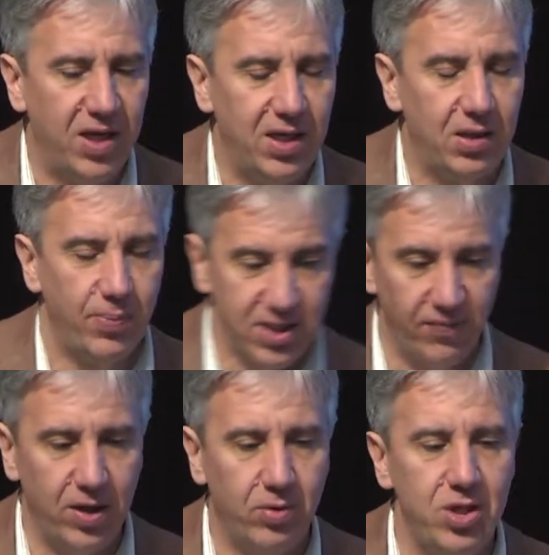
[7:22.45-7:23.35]
in the
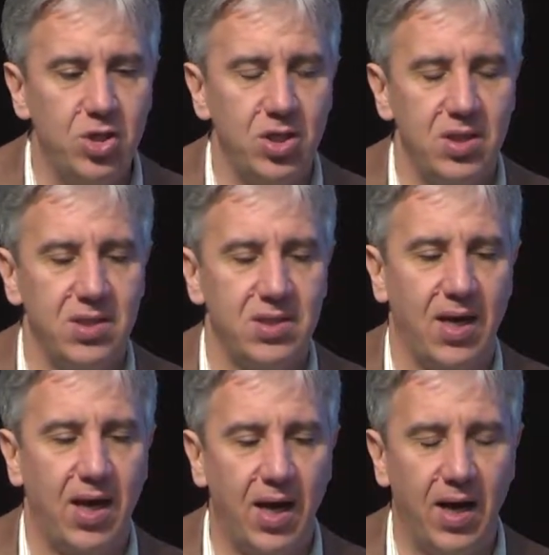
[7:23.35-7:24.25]
Pacific regions,
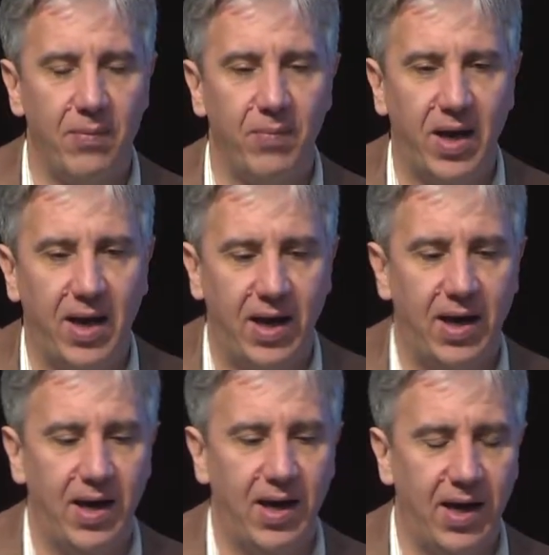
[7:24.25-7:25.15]

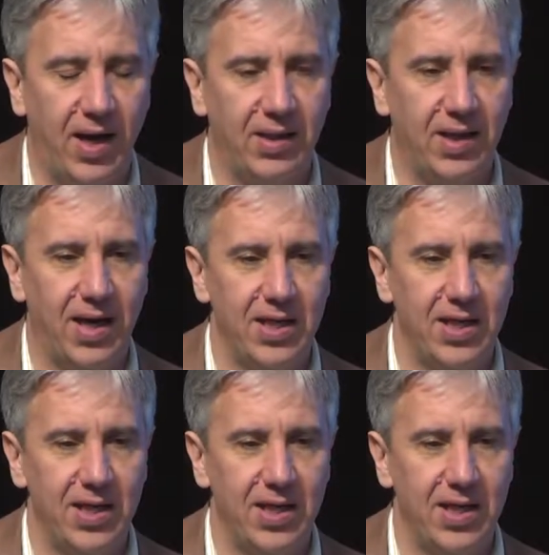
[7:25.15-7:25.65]
there